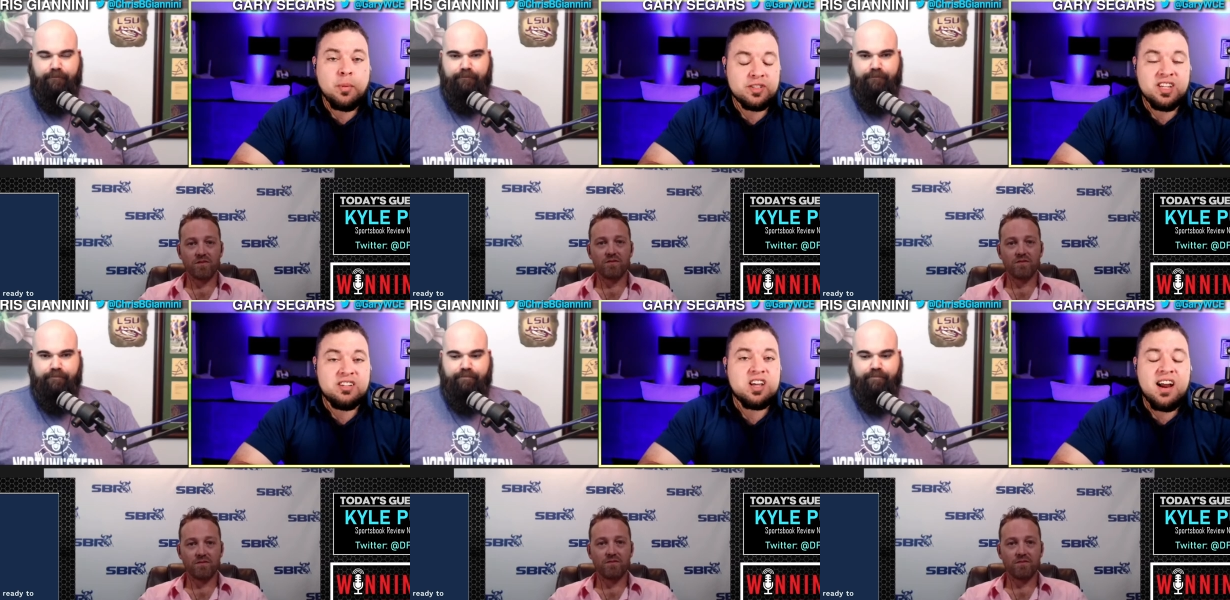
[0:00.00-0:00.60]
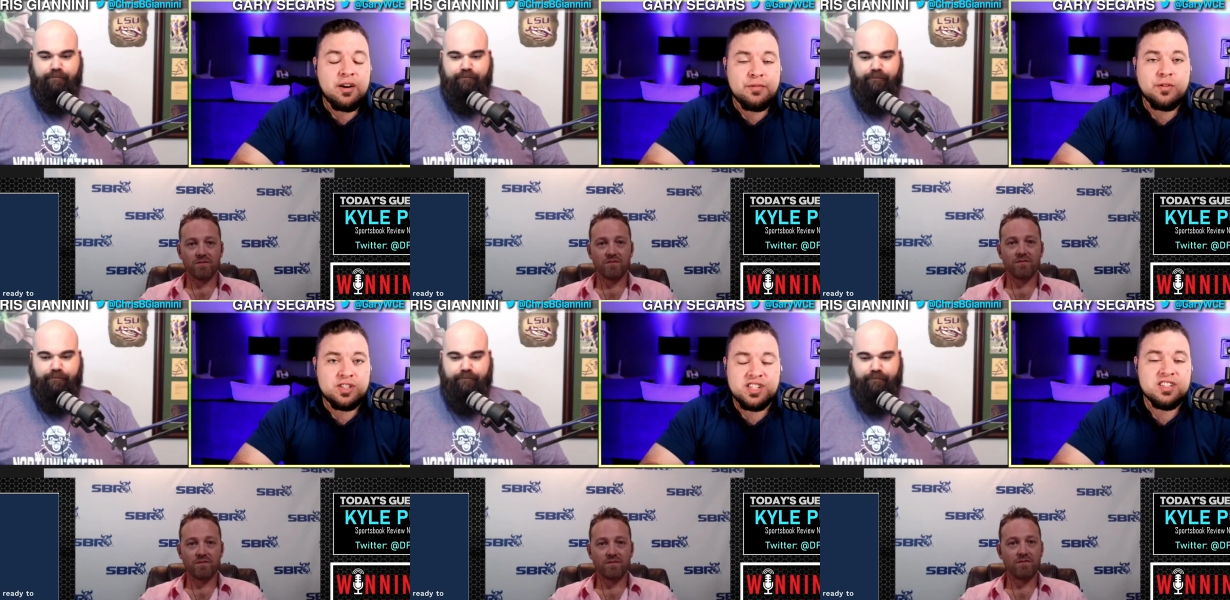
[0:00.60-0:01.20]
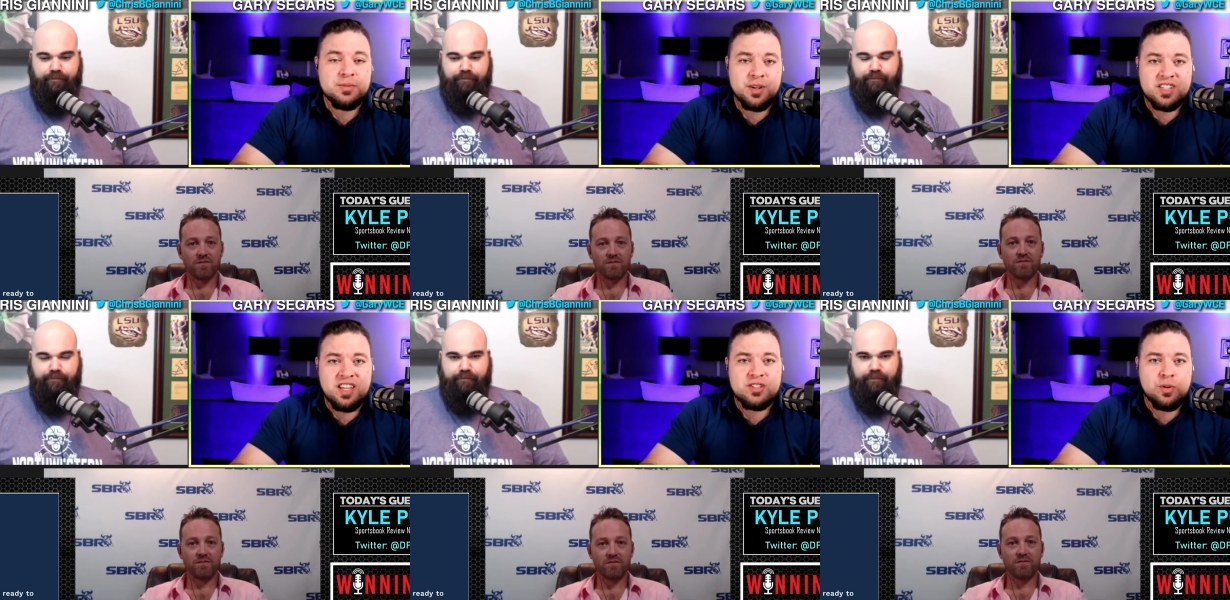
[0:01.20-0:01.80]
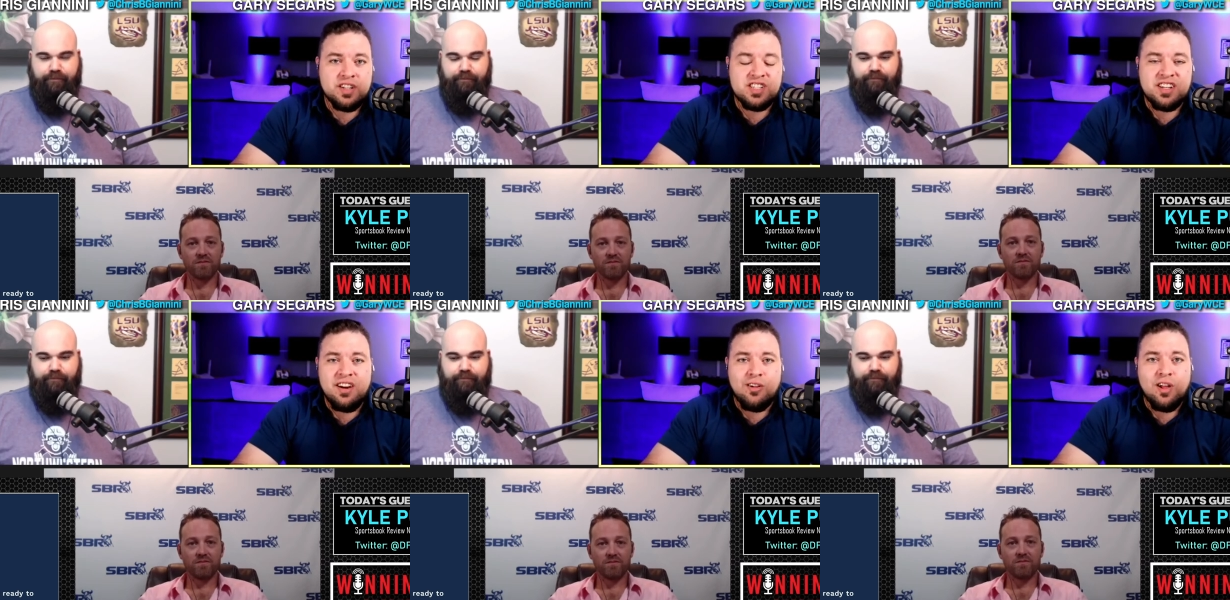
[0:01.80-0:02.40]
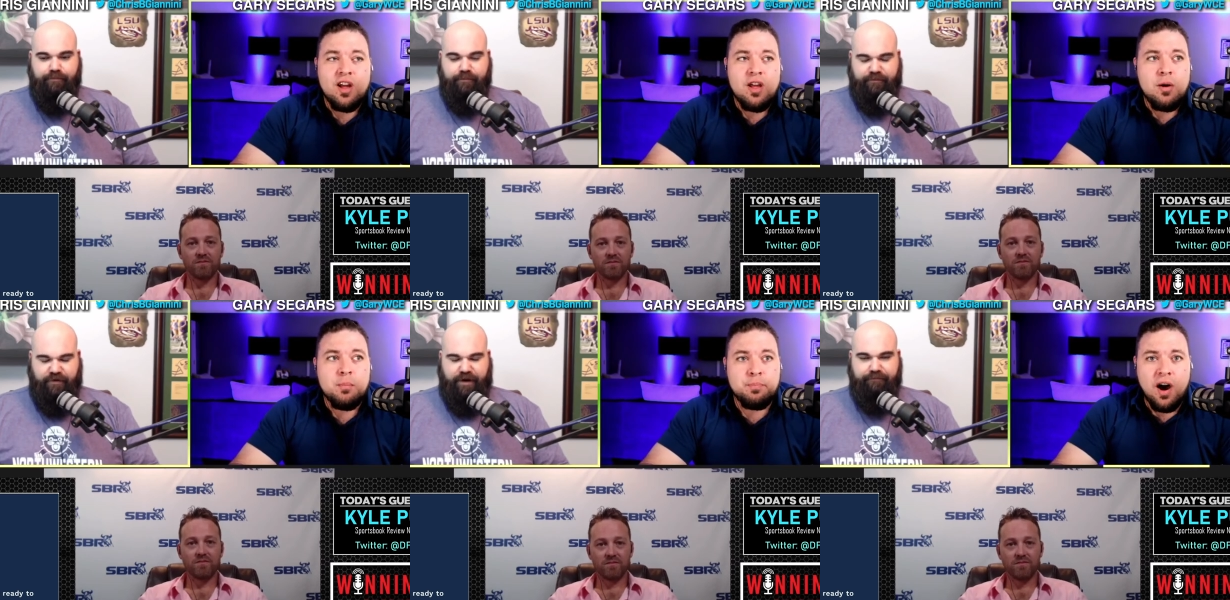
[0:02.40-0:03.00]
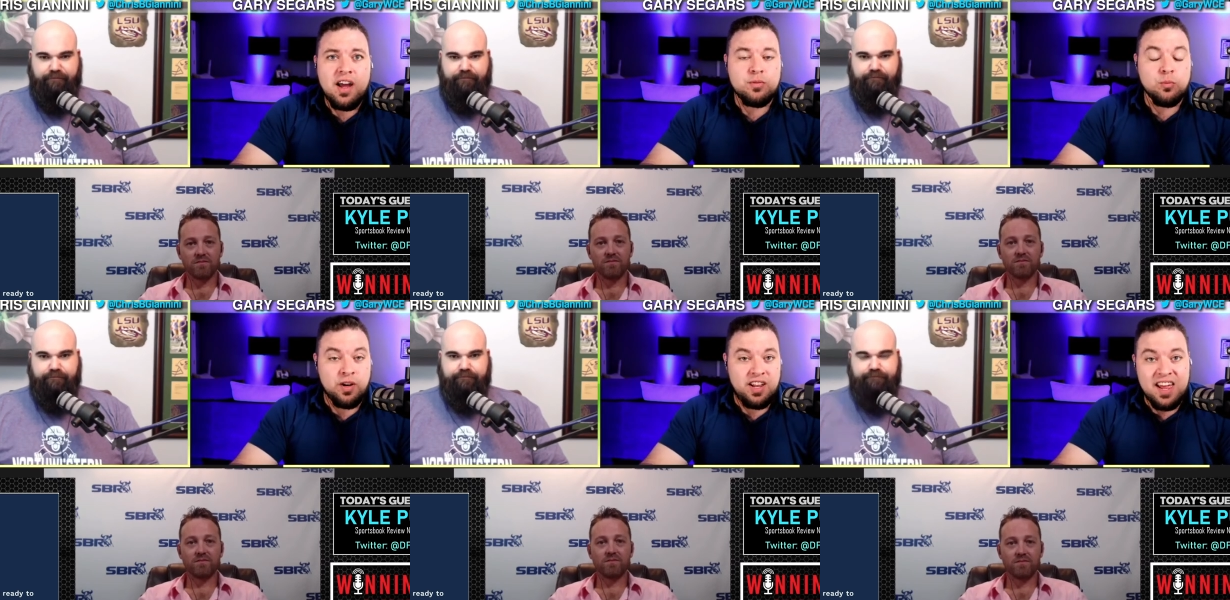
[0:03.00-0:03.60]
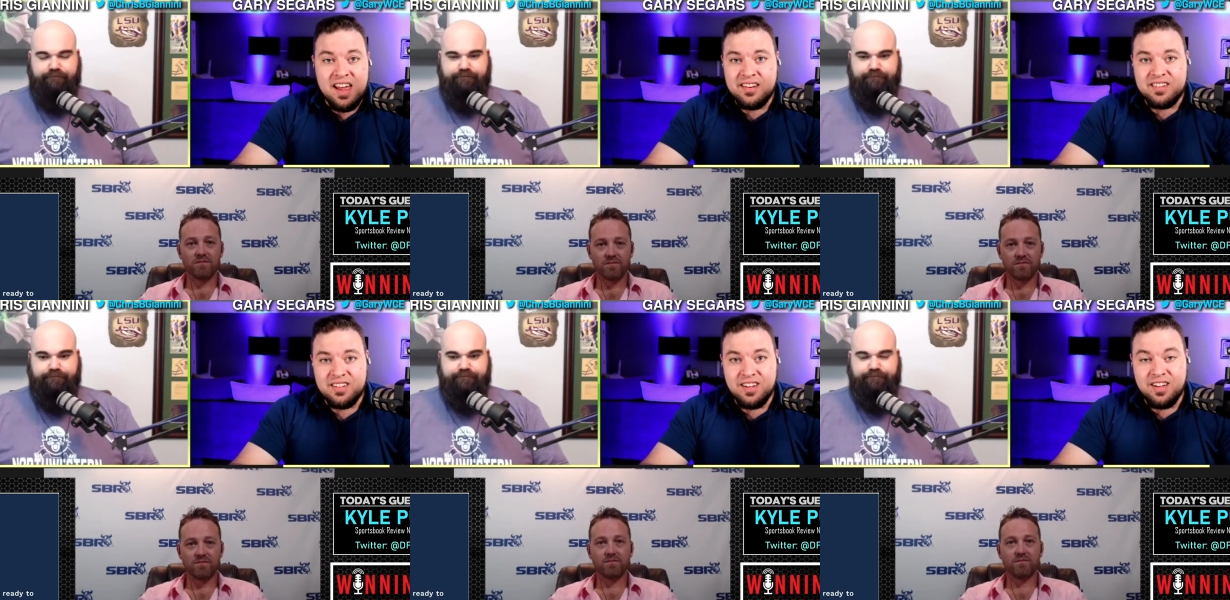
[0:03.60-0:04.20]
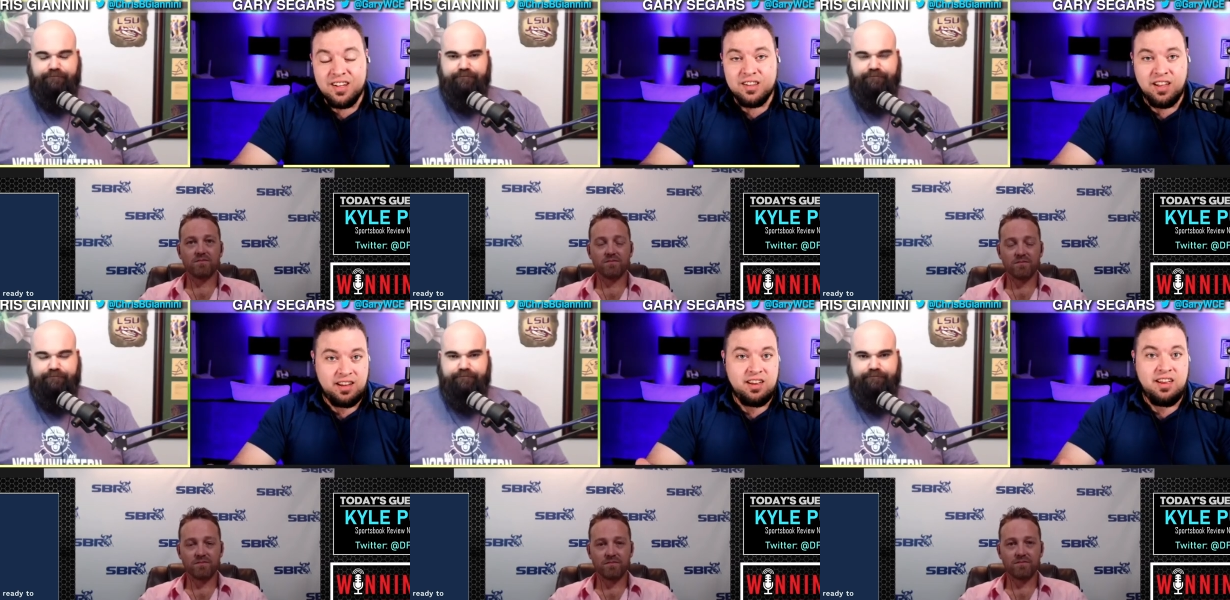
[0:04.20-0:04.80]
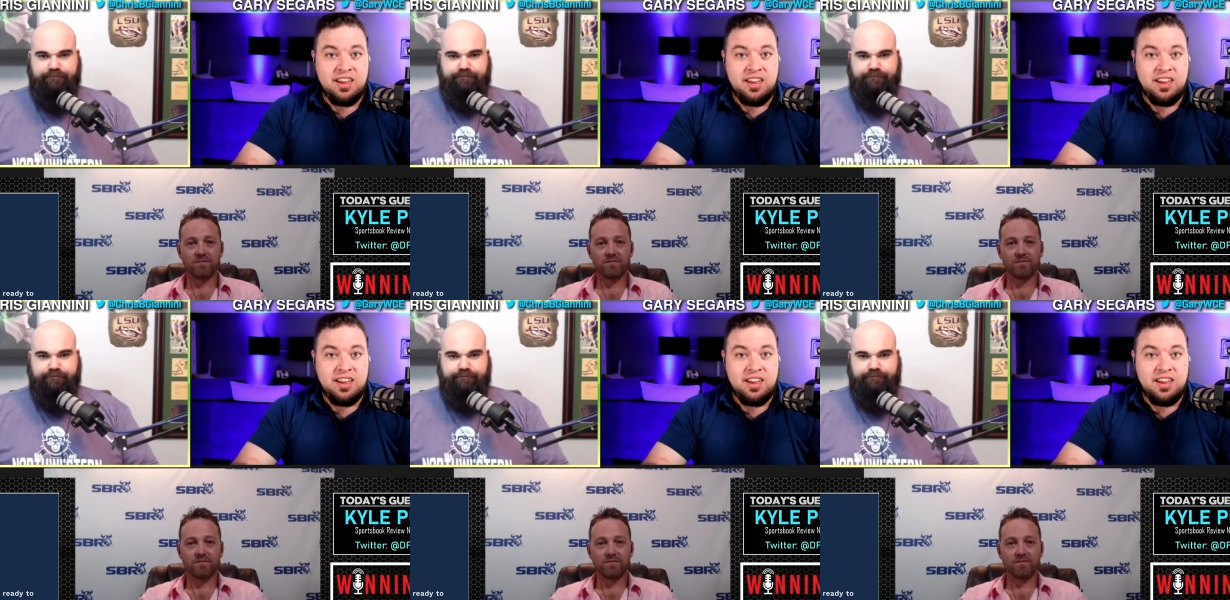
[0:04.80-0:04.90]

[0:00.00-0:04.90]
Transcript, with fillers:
Speaker 1: the entire first season because of that torn ACL. But when he hit, like he's